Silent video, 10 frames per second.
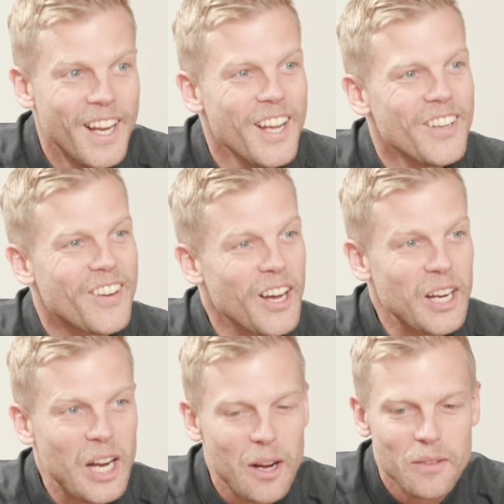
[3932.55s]
You got to
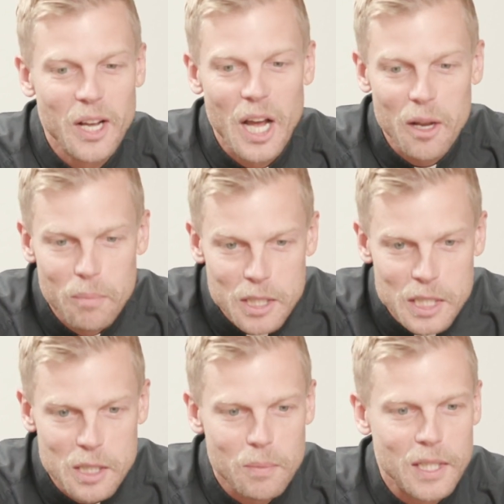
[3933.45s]
have admissions
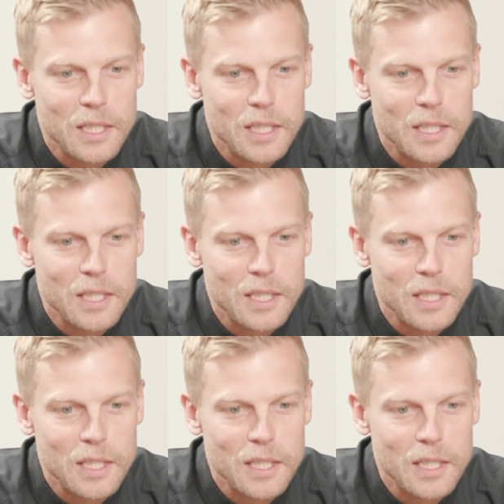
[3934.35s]
meetings.